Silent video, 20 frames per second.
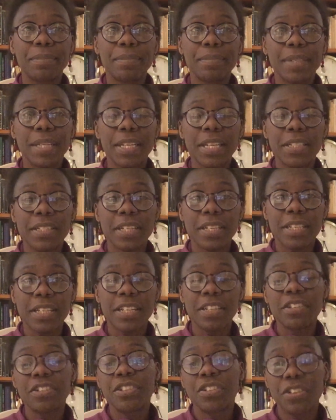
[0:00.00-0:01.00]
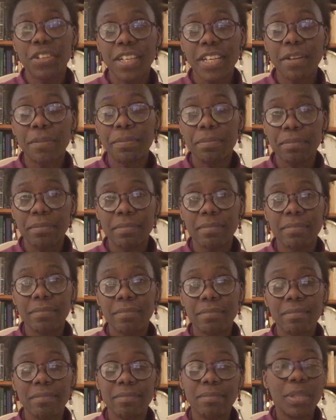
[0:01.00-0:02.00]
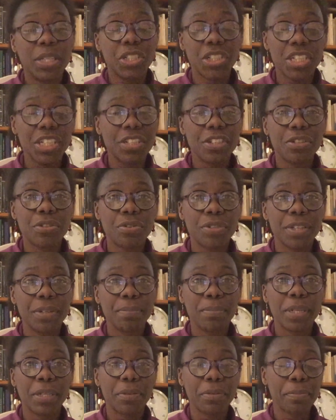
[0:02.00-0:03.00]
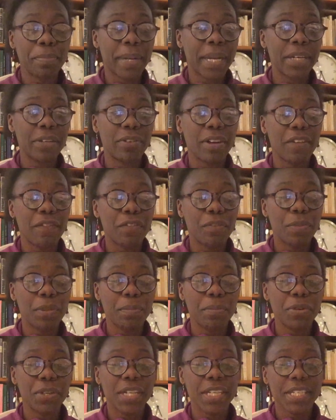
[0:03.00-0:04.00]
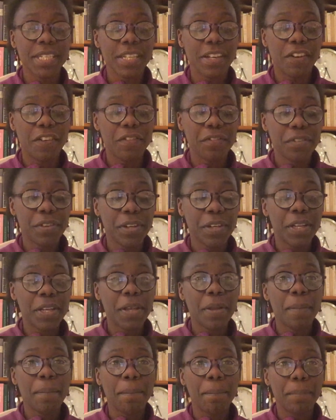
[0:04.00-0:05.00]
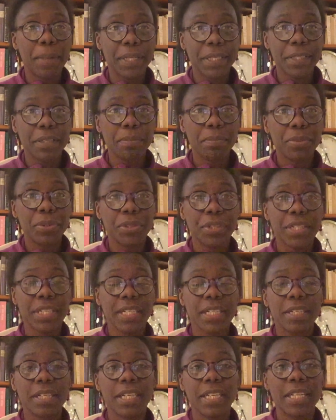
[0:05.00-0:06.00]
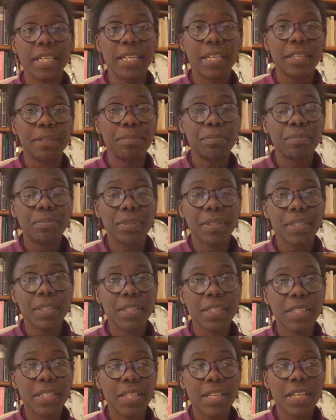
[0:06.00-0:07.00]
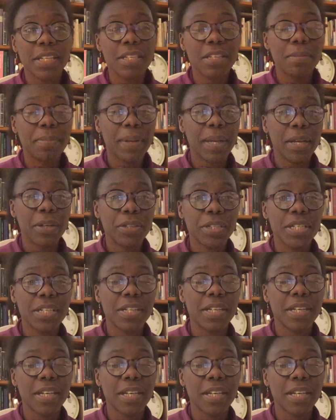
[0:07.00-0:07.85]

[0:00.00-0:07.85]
And as I said, you don't get much history, much background from the book itself. But the book, it's about